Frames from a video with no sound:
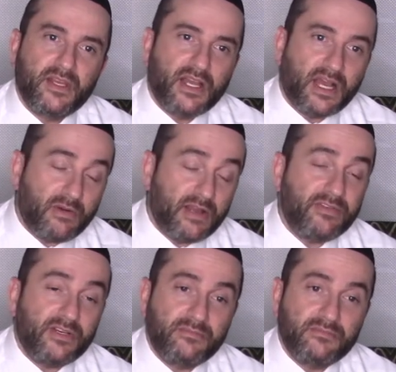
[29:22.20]

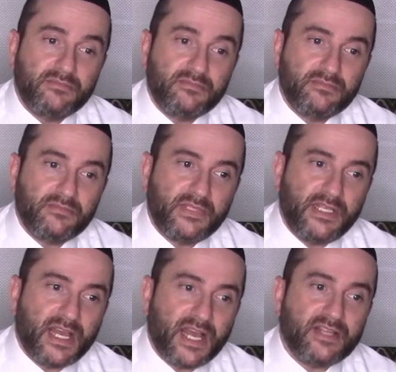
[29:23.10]
However,
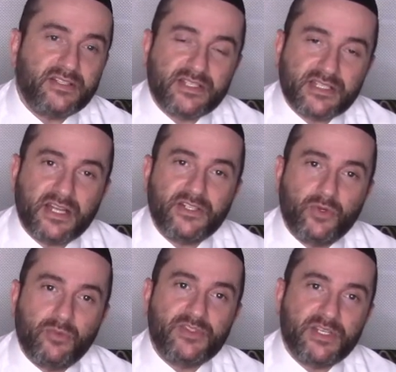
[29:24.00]
he had a son
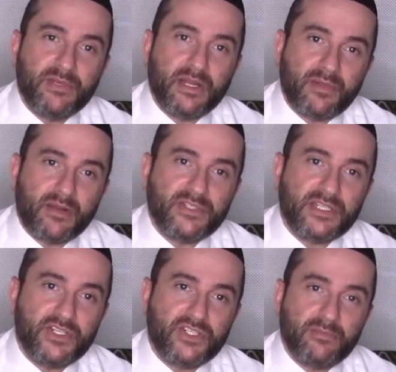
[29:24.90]
called Chimen
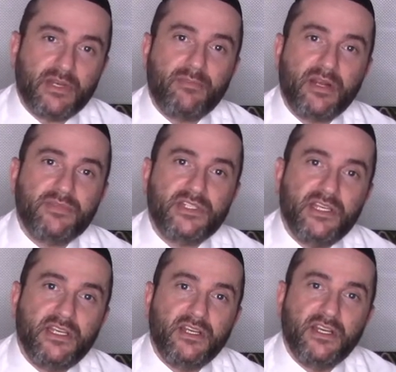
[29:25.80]
Abramsky. Chimen
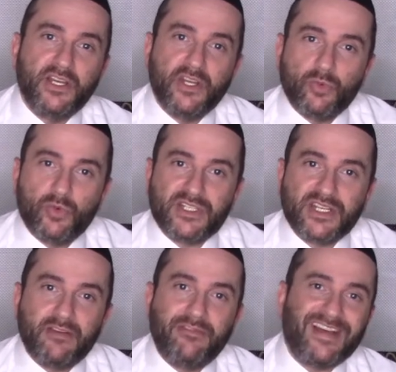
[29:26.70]
Abramsky was
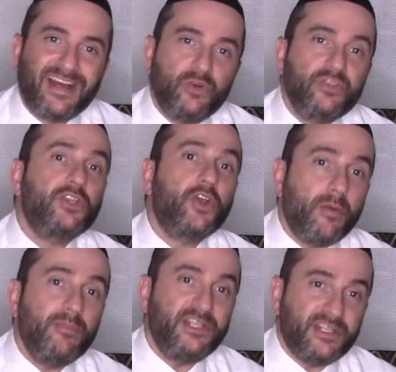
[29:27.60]
an avowed
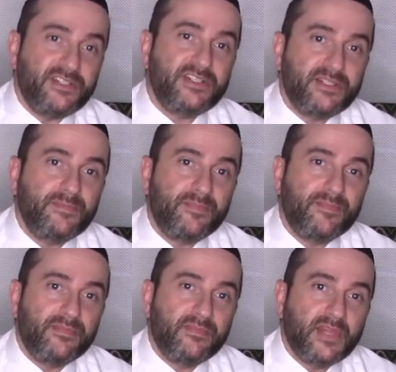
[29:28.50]
communist.
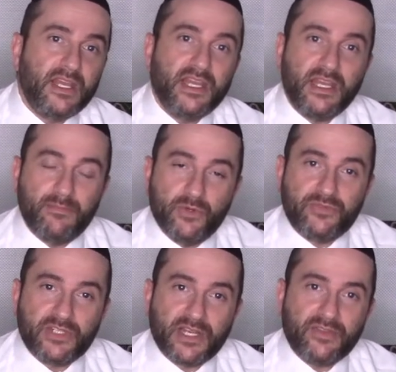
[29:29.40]
He
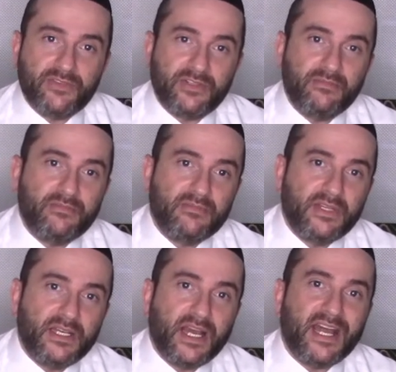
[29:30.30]
moved to London,
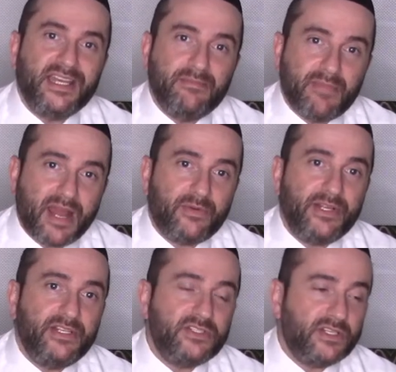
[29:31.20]
and he
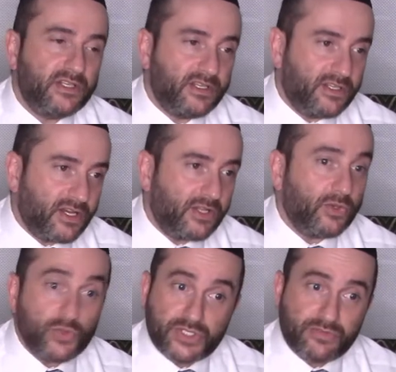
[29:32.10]
married a girl
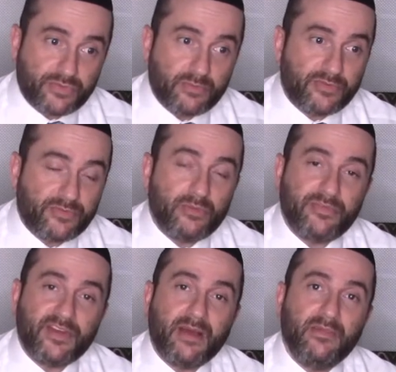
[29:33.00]
also from a frum
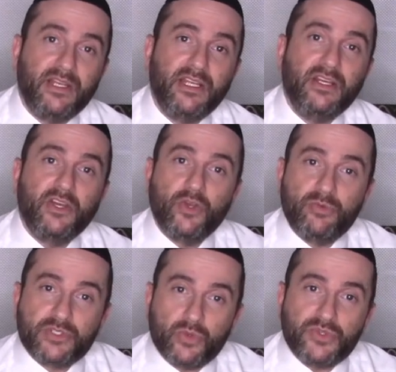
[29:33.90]
family, who
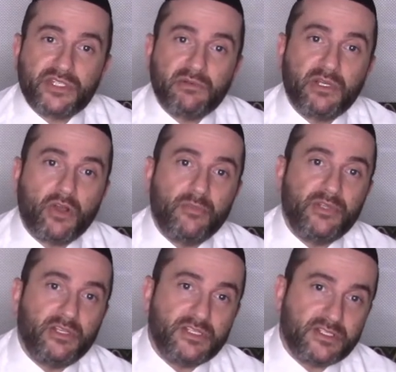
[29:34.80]
was also a
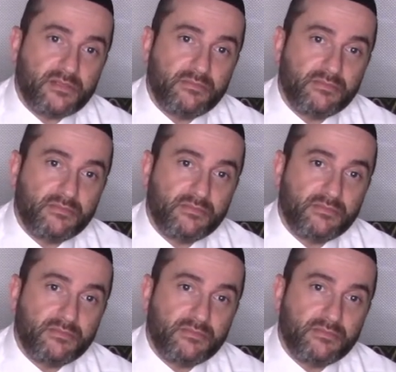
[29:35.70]
communist.